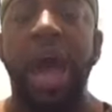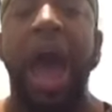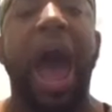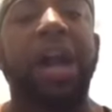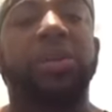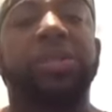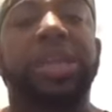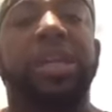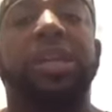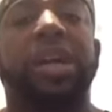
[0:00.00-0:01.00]
I don't see
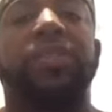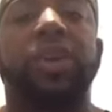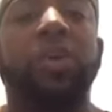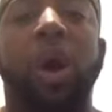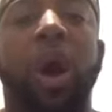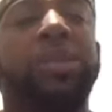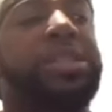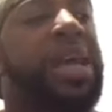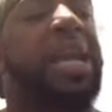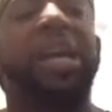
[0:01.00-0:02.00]
none of you all
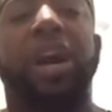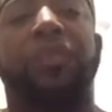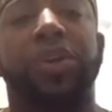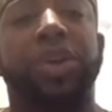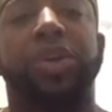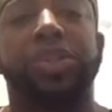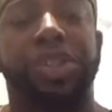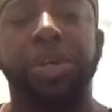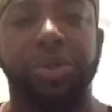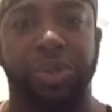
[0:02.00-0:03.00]
standing up for your
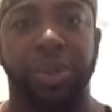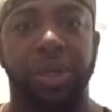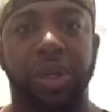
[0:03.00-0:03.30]
children.